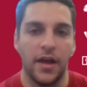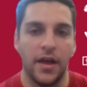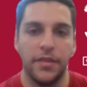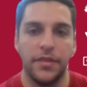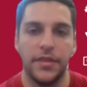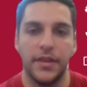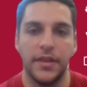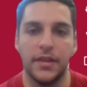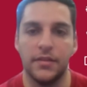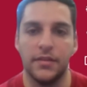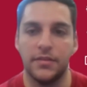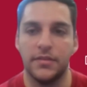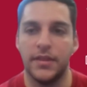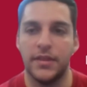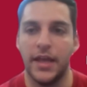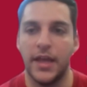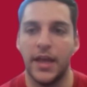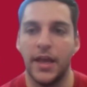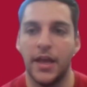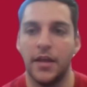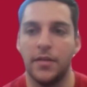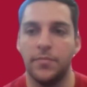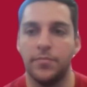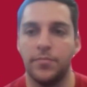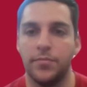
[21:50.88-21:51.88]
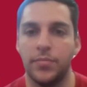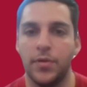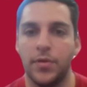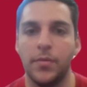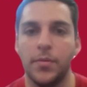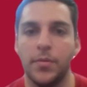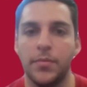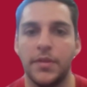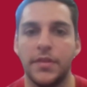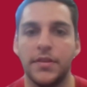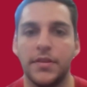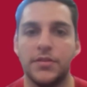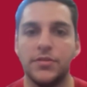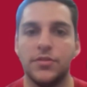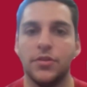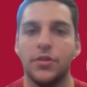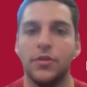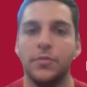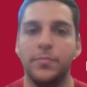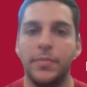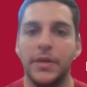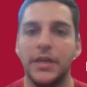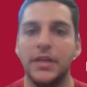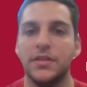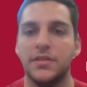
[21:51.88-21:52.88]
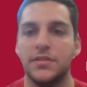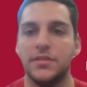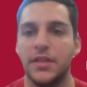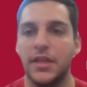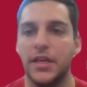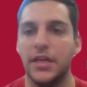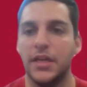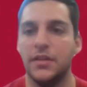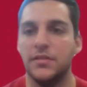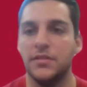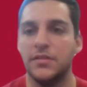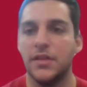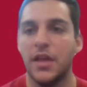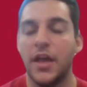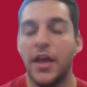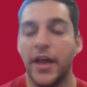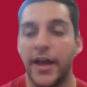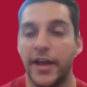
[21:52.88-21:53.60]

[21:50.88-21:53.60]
think they're probably the two biggest things,